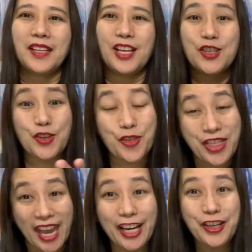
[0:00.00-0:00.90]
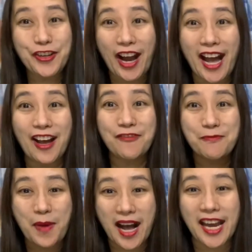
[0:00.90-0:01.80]
So there you have
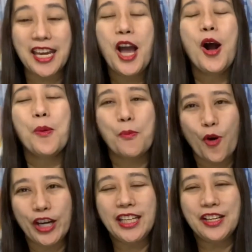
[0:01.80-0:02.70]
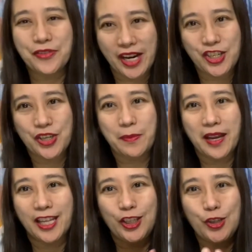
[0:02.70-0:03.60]
my morning
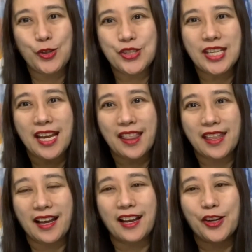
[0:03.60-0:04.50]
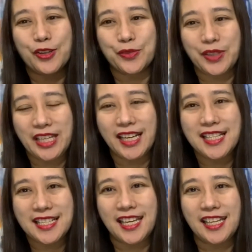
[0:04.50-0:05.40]
regimen using the Korean
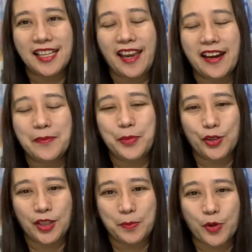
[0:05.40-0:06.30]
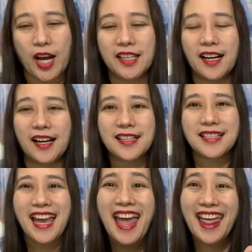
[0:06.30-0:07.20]
skincare beauty products.
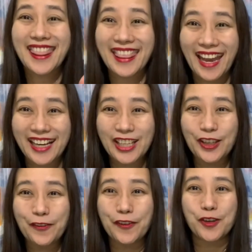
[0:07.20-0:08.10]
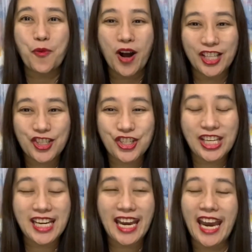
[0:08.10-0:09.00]
Thank you for
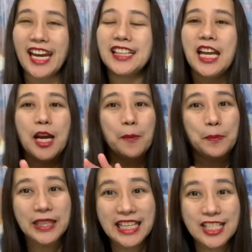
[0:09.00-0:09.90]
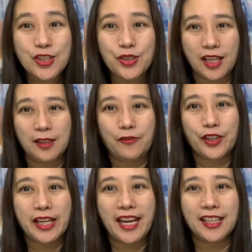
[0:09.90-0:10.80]
watching, and please do not
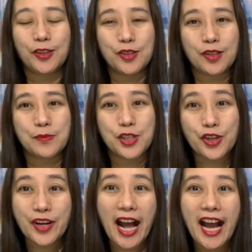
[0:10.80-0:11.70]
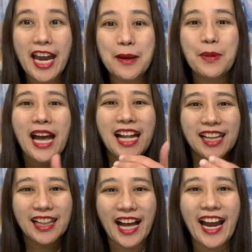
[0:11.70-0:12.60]
forget to subscribe,
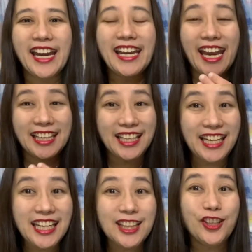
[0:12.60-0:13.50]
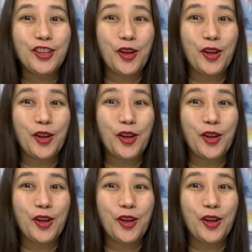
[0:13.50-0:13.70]
like, and hit the